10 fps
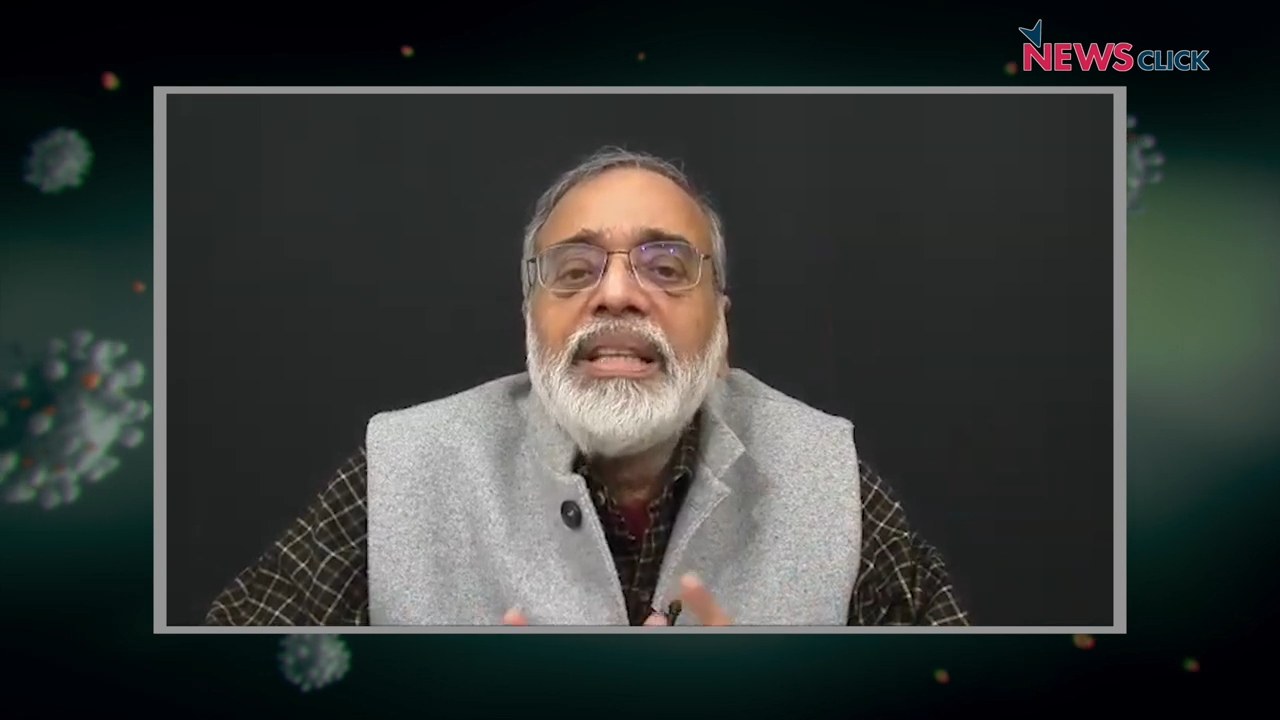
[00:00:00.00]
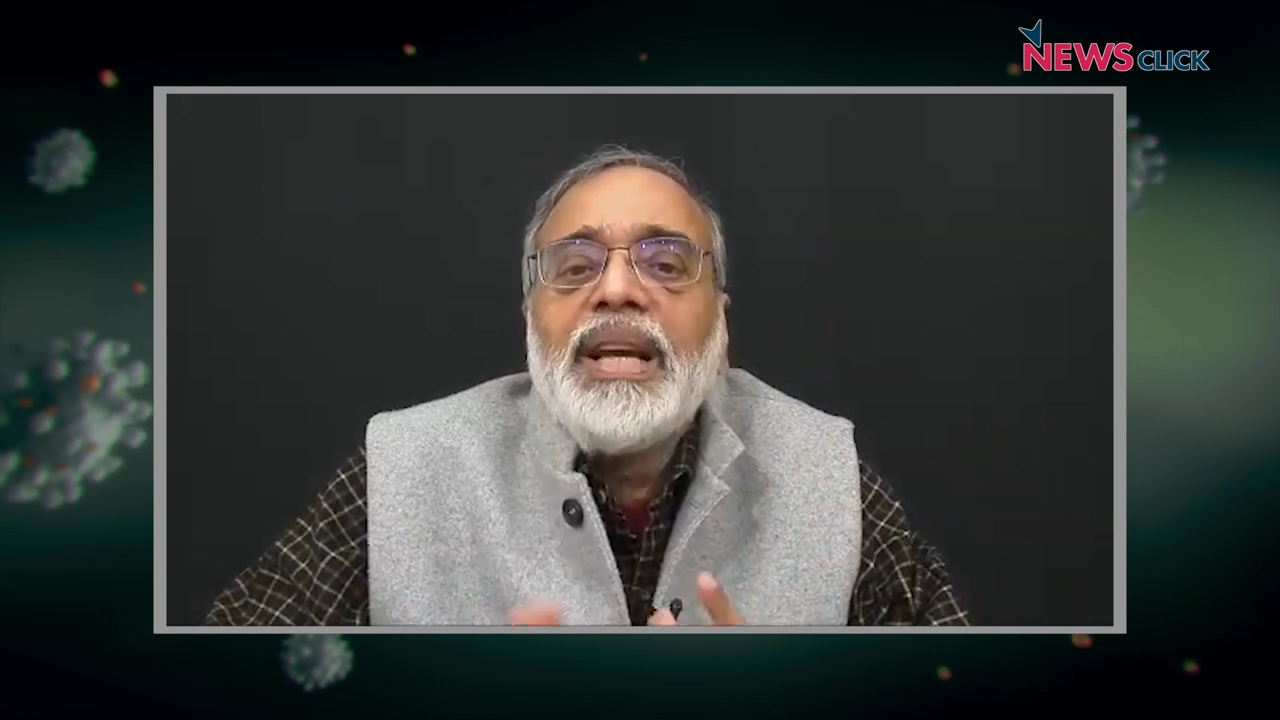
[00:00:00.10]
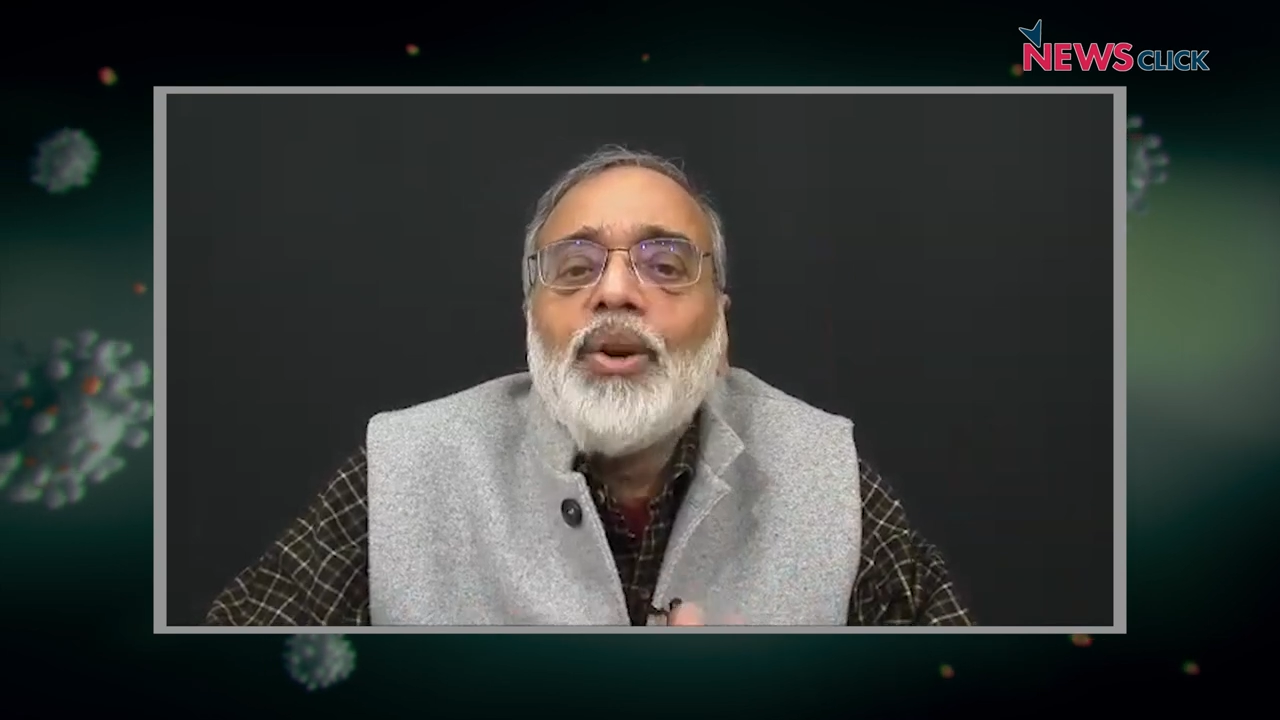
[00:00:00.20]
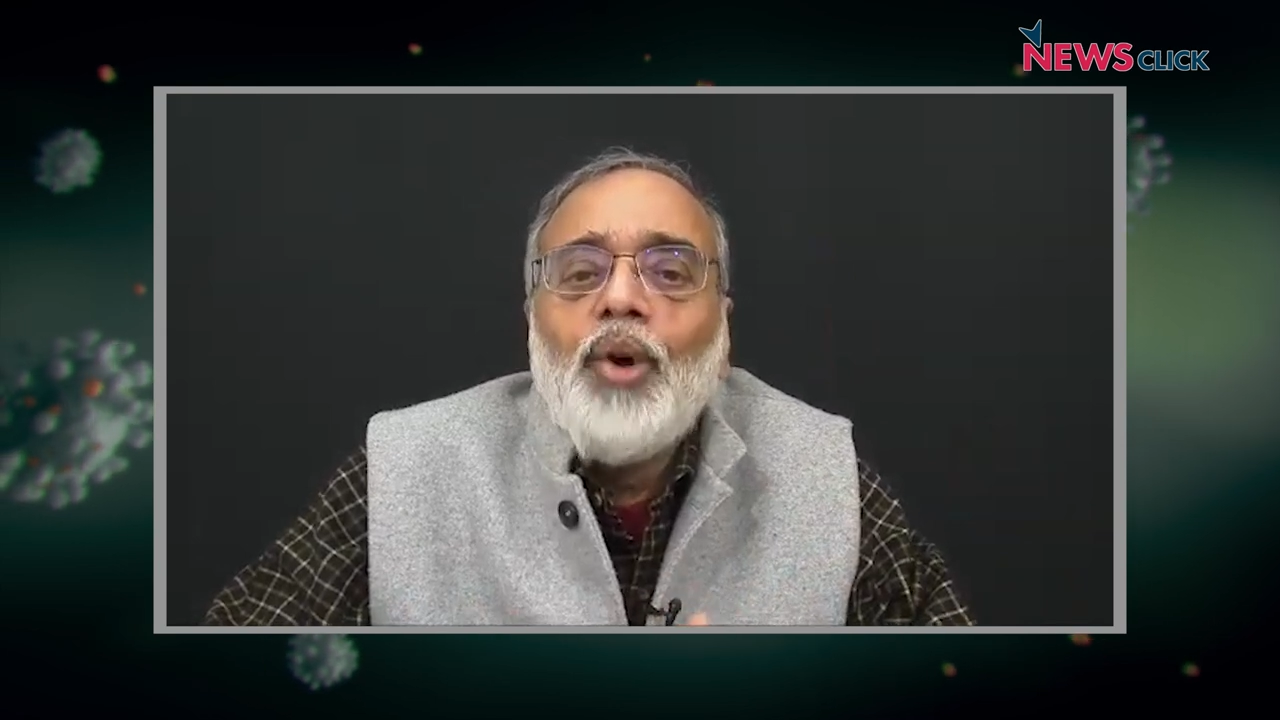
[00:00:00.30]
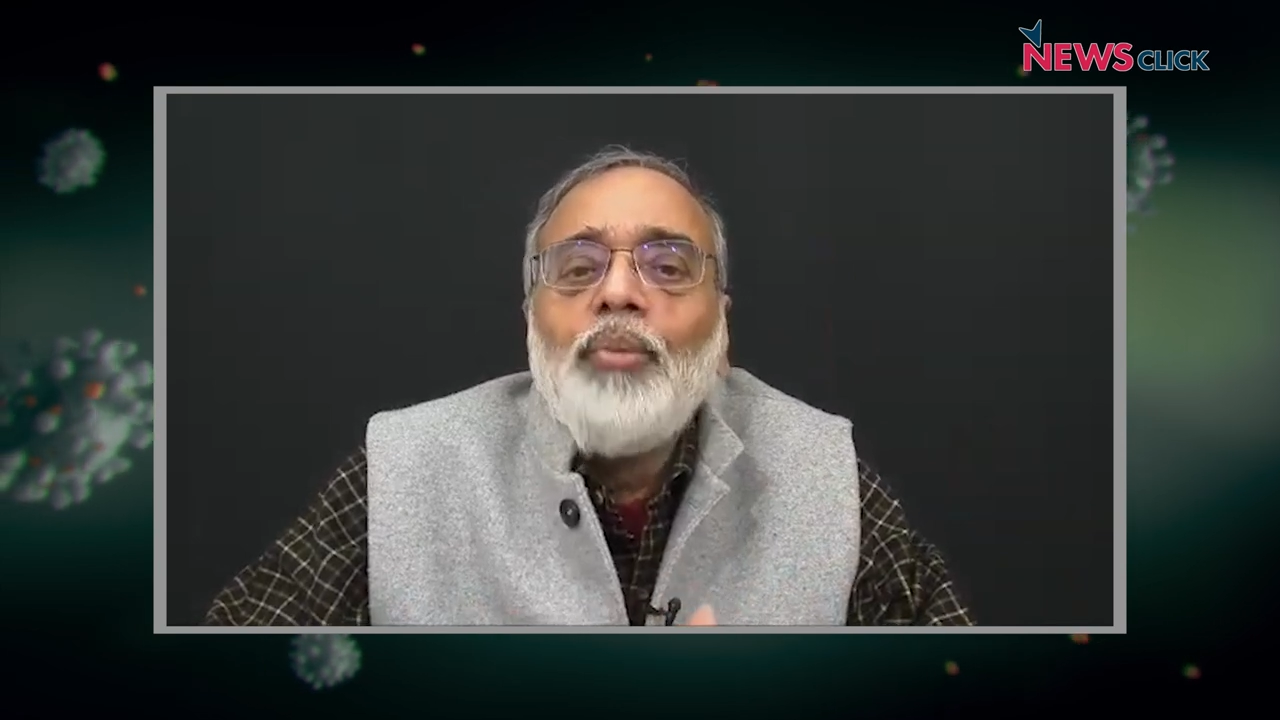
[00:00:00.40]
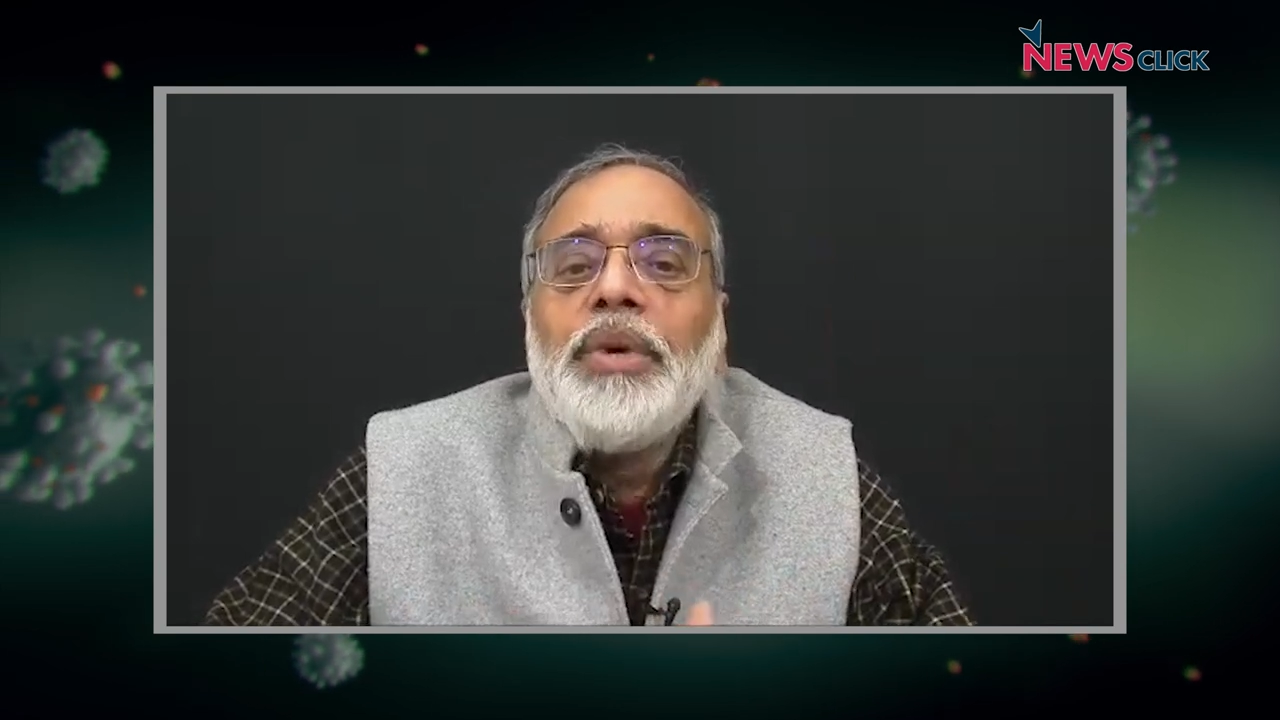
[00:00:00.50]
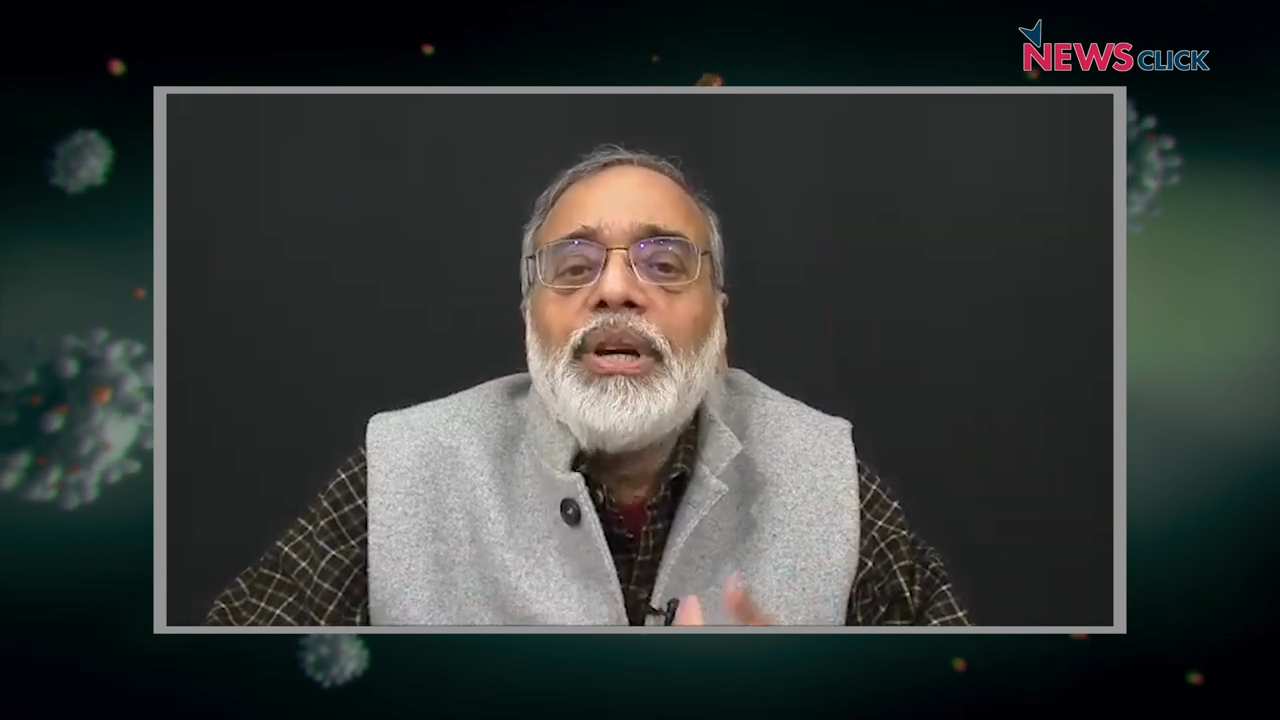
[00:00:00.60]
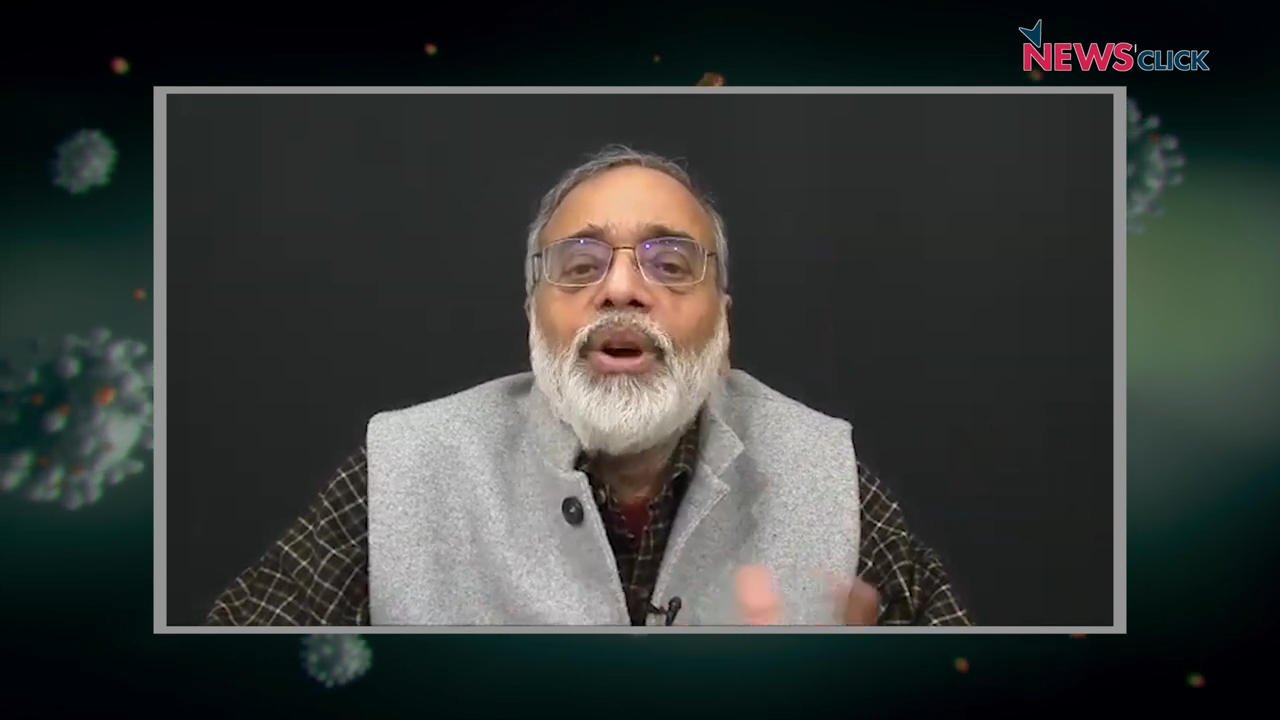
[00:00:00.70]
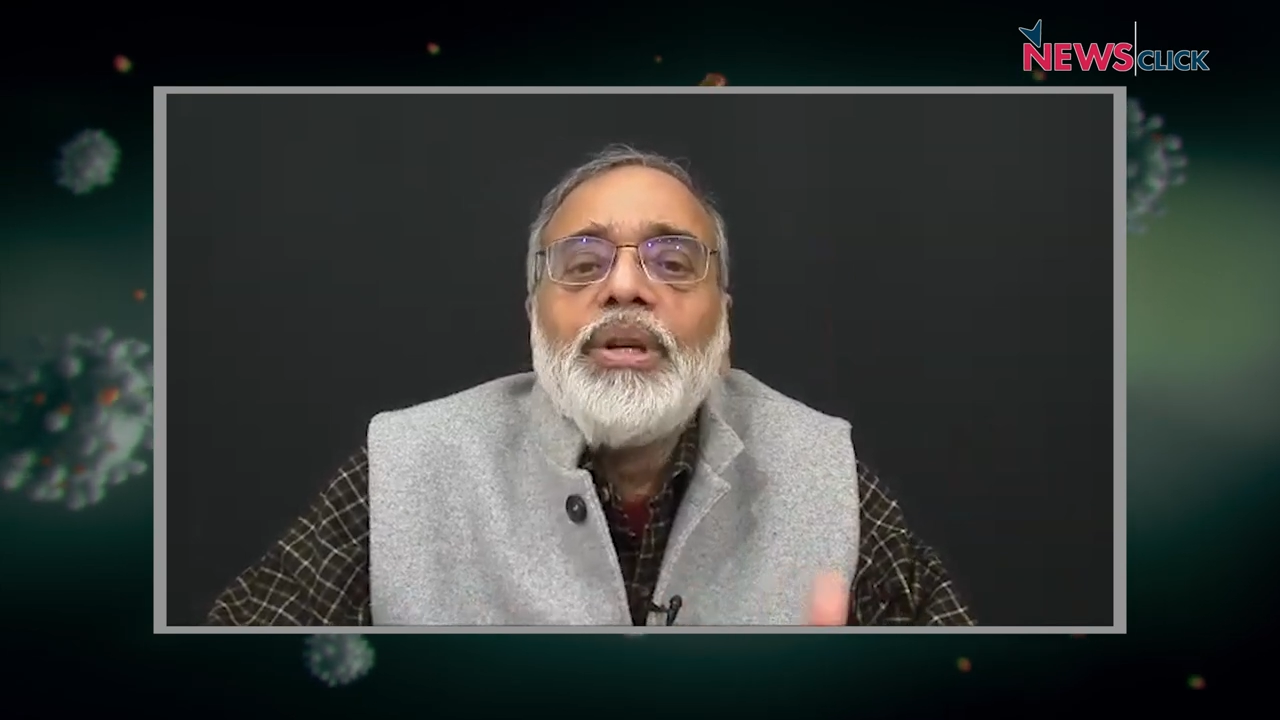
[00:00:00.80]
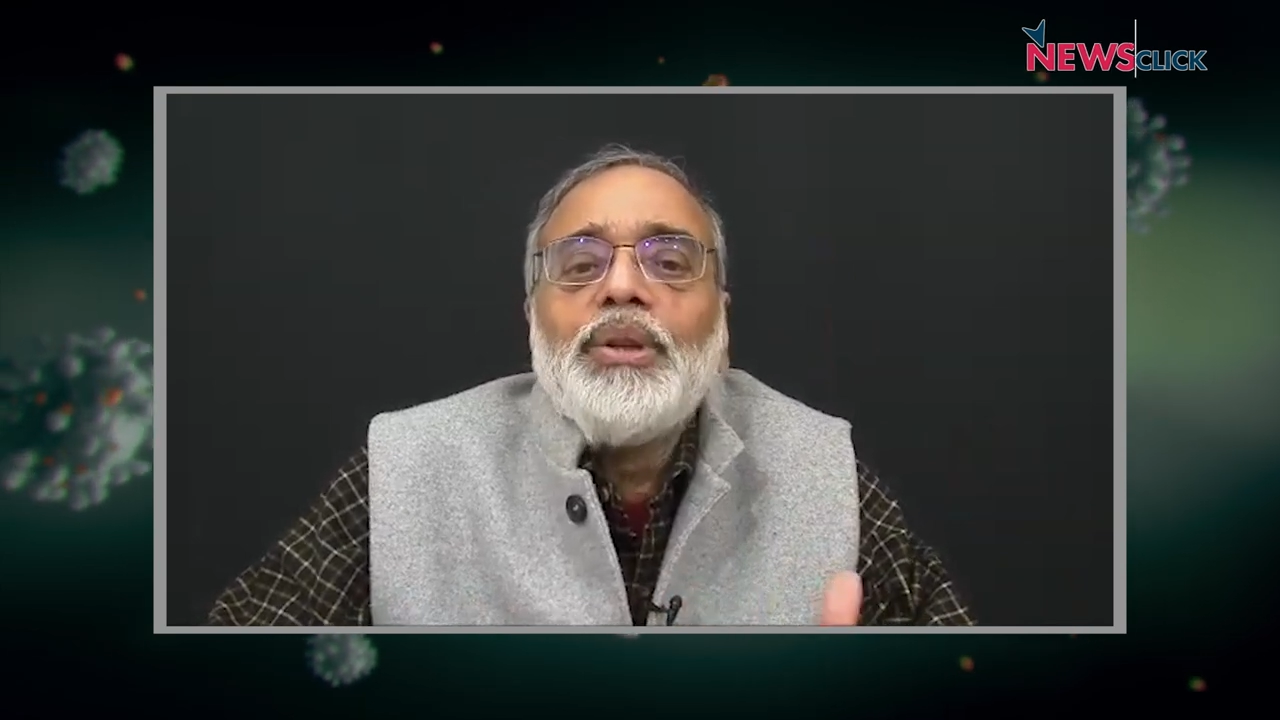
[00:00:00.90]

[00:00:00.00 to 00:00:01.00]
that Omicron